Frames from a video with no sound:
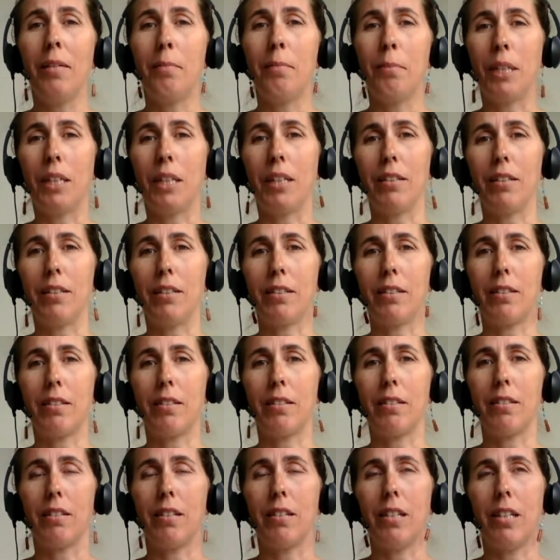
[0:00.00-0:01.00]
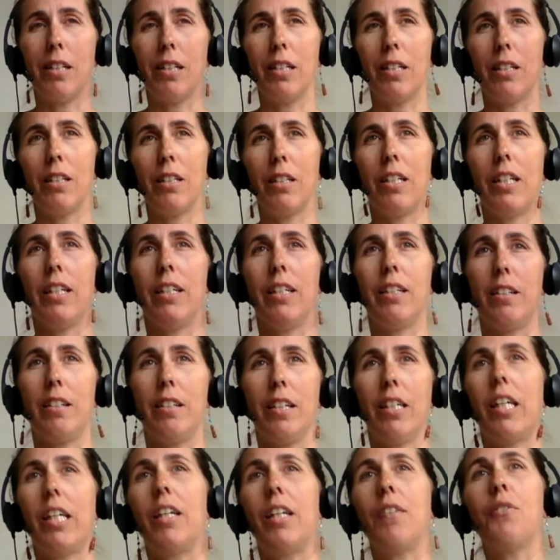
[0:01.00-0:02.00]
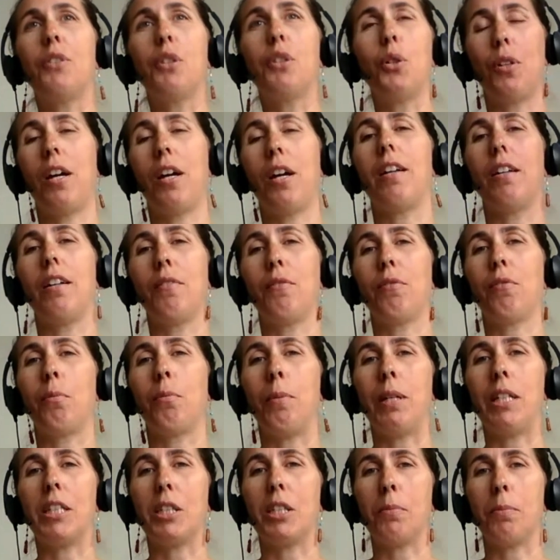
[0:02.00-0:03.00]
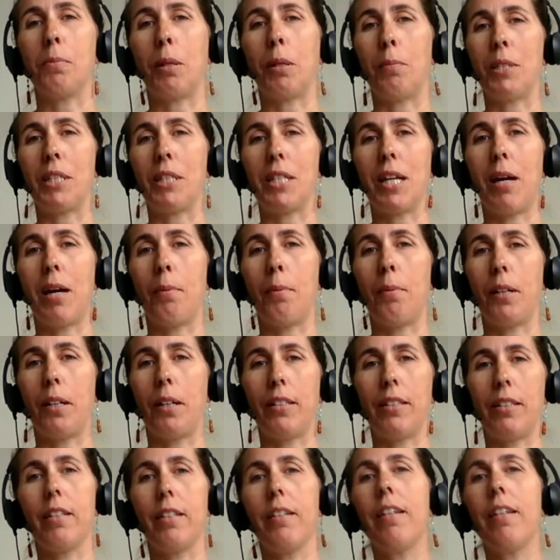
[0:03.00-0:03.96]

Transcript: because it gives you that information about metabolites.